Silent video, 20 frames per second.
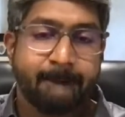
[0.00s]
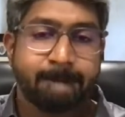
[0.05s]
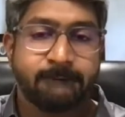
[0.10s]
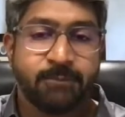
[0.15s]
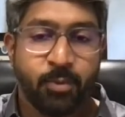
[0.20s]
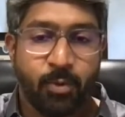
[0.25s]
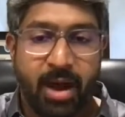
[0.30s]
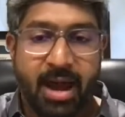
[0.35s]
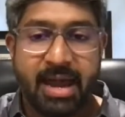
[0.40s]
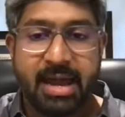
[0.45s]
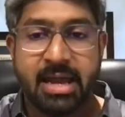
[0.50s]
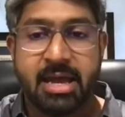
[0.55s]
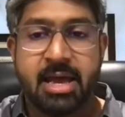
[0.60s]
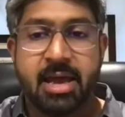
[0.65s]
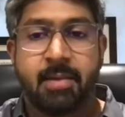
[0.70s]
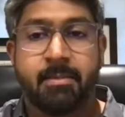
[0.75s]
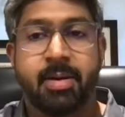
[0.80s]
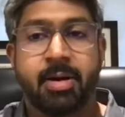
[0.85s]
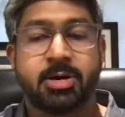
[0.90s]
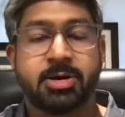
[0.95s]
Why?
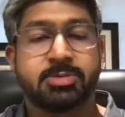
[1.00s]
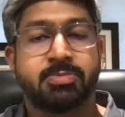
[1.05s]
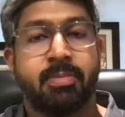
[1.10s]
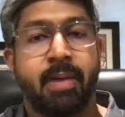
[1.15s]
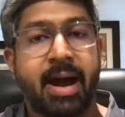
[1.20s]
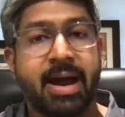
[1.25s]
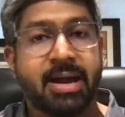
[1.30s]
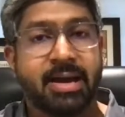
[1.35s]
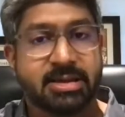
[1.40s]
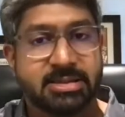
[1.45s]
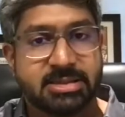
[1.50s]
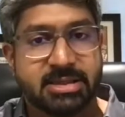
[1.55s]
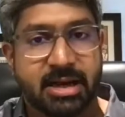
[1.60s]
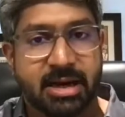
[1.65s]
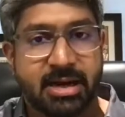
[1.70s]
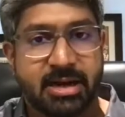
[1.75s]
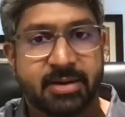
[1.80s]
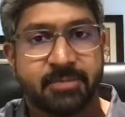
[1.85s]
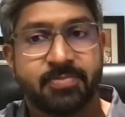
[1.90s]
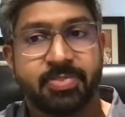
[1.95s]
Because my
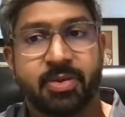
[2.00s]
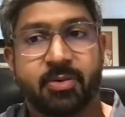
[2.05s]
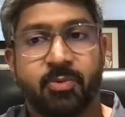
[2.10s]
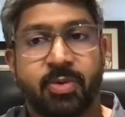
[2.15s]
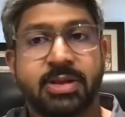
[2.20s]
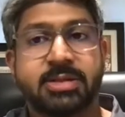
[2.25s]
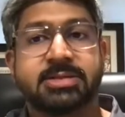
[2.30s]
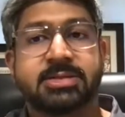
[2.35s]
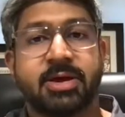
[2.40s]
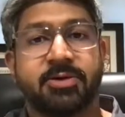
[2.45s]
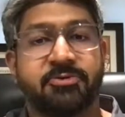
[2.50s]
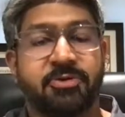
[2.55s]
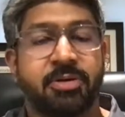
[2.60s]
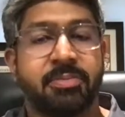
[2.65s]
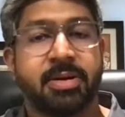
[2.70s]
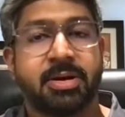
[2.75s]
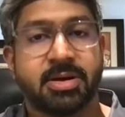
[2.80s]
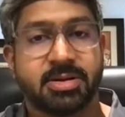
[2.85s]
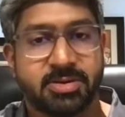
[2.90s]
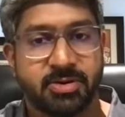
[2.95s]
result will suffer
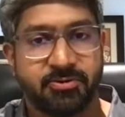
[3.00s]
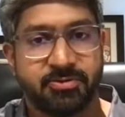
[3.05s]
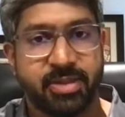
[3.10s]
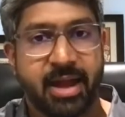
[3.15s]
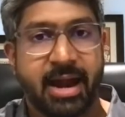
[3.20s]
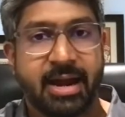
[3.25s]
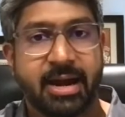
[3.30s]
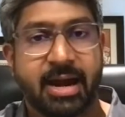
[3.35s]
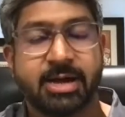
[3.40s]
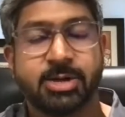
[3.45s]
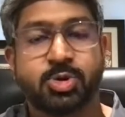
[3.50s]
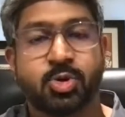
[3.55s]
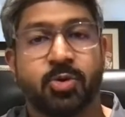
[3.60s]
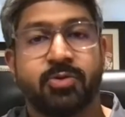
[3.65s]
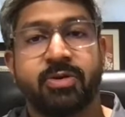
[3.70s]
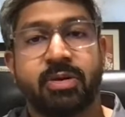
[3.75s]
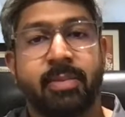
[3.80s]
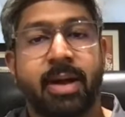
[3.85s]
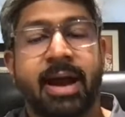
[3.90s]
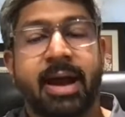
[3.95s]
because of that, and so
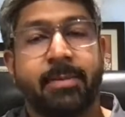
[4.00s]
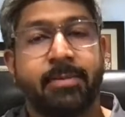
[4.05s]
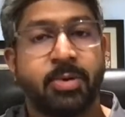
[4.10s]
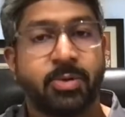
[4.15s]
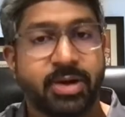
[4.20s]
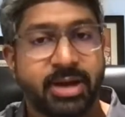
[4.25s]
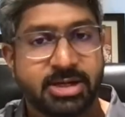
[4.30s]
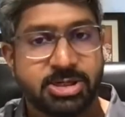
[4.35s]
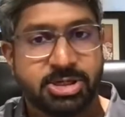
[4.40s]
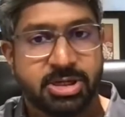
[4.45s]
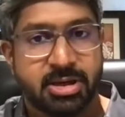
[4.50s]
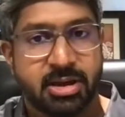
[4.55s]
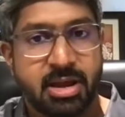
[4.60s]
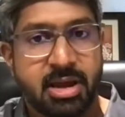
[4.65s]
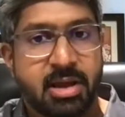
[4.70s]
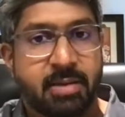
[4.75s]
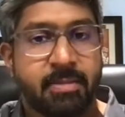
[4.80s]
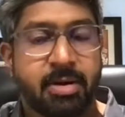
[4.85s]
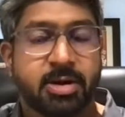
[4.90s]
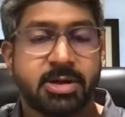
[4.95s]
will my reputation,
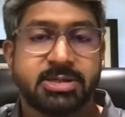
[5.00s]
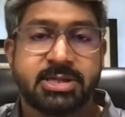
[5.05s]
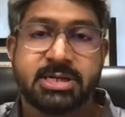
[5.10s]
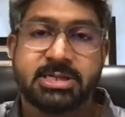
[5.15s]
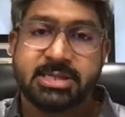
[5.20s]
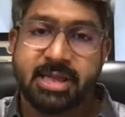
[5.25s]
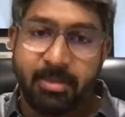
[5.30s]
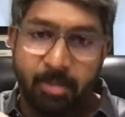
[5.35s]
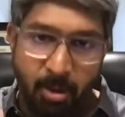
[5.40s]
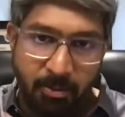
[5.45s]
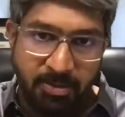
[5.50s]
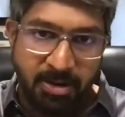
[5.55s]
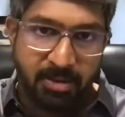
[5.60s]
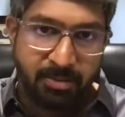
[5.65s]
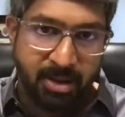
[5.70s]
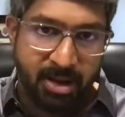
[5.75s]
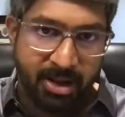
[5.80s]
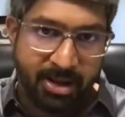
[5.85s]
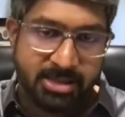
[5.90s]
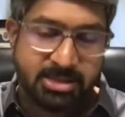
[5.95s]
because that
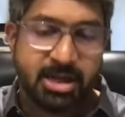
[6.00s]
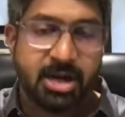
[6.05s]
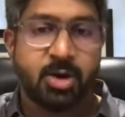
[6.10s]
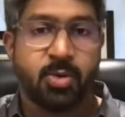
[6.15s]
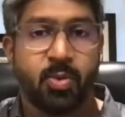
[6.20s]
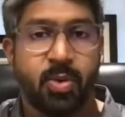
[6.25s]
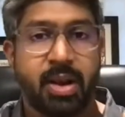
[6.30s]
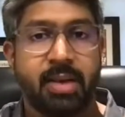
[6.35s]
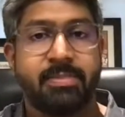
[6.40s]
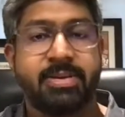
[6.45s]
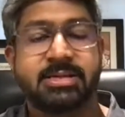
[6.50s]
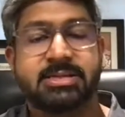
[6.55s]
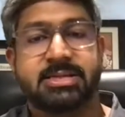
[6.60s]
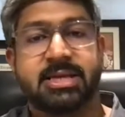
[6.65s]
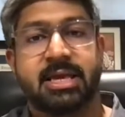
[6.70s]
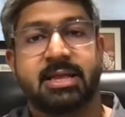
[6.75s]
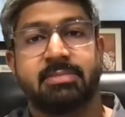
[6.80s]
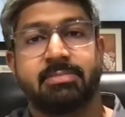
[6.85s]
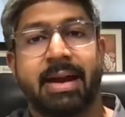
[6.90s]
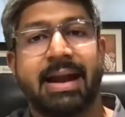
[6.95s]
suboptimal result will be
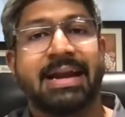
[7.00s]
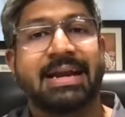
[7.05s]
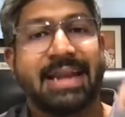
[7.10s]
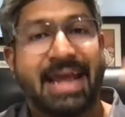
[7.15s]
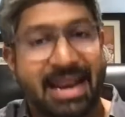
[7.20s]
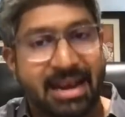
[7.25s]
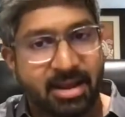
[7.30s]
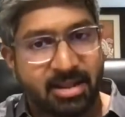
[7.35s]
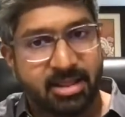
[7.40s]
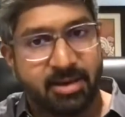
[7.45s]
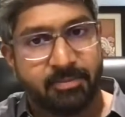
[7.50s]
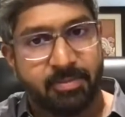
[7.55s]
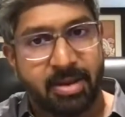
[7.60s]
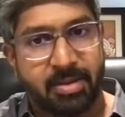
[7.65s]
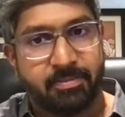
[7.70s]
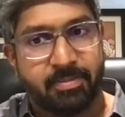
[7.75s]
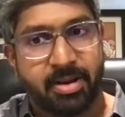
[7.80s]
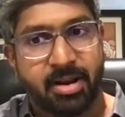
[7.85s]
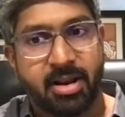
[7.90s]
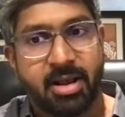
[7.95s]
seen by 10 other
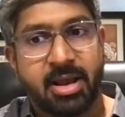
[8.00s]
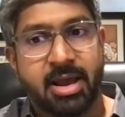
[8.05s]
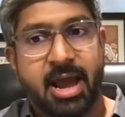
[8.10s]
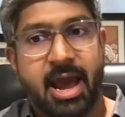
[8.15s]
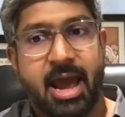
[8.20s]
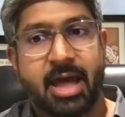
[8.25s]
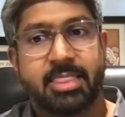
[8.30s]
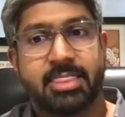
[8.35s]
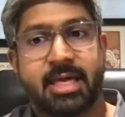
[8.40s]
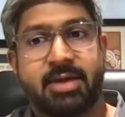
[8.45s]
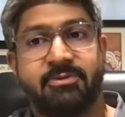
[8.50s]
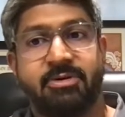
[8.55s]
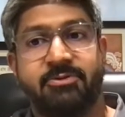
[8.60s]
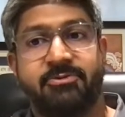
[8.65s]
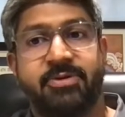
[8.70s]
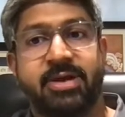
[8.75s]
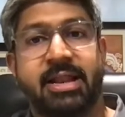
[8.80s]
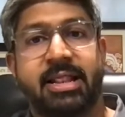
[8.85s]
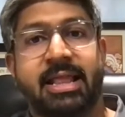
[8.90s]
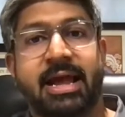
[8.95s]
people, and they will
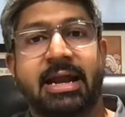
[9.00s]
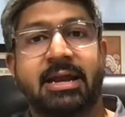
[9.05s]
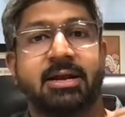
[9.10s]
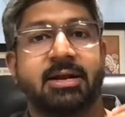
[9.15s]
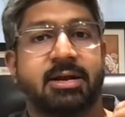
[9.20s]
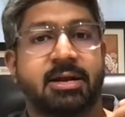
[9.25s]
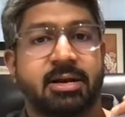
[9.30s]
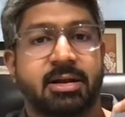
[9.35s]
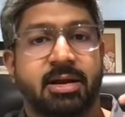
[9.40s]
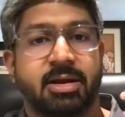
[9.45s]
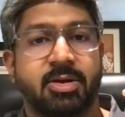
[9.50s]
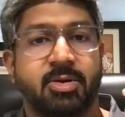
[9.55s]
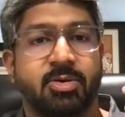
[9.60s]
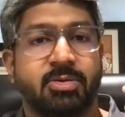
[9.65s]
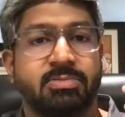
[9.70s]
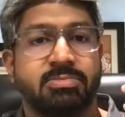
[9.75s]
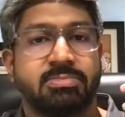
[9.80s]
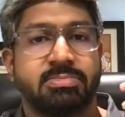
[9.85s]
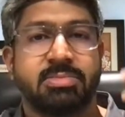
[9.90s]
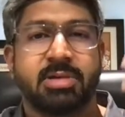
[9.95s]
feel that
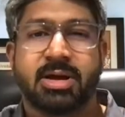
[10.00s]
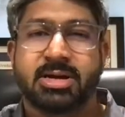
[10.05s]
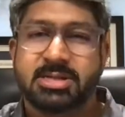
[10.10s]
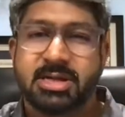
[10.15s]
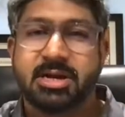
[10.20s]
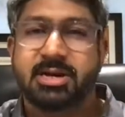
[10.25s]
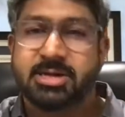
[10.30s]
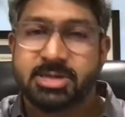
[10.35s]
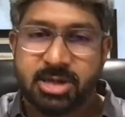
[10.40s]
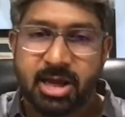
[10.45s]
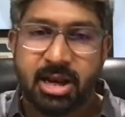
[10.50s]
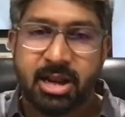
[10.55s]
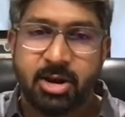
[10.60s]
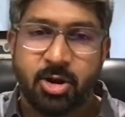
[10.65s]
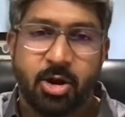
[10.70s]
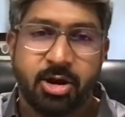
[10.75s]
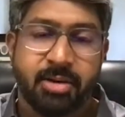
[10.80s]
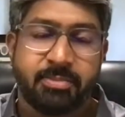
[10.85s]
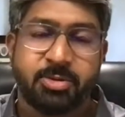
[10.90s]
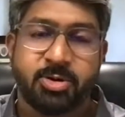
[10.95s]
the result is really
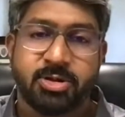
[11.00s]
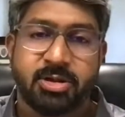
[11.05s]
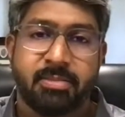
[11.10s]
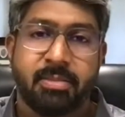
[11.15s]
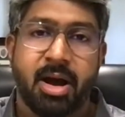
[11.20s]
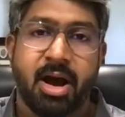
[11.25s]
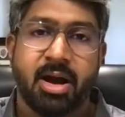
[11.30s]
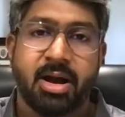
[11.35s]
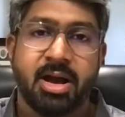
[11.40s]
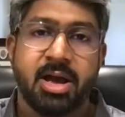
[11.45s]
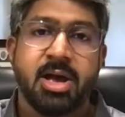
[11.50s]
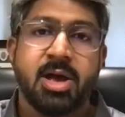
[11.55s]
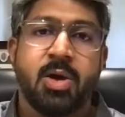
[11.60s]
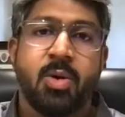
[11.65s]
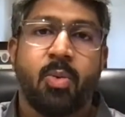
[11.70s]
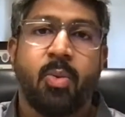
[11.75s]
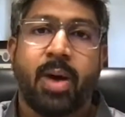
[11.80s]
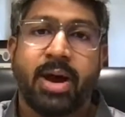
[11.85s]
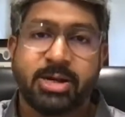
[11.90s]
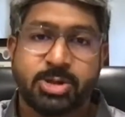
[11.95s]
not up to the mark.
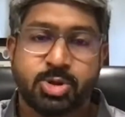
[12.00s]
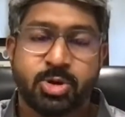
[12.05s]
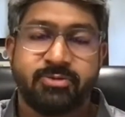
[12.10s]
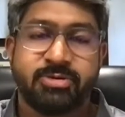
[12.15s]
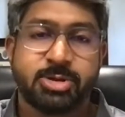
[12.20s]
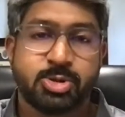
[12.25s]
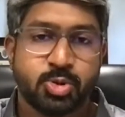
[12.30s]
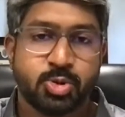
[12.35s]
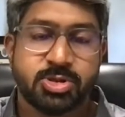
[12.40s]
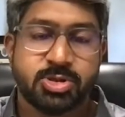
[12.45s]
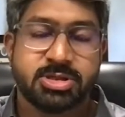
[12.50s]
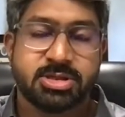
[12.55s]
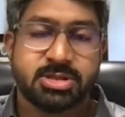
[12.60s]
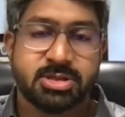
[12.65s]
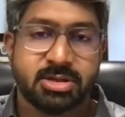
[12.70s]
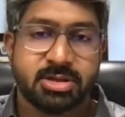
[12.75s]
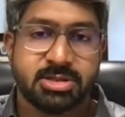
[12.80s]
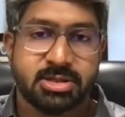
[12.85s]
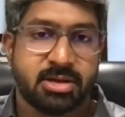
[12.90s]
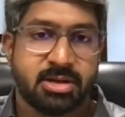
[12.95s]
Why should we choose this
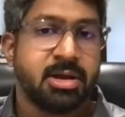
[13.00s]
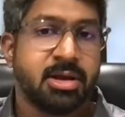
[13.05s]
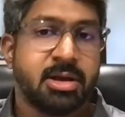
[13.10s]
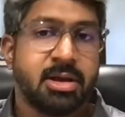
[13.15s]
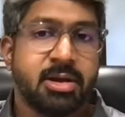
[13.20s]
surgeon?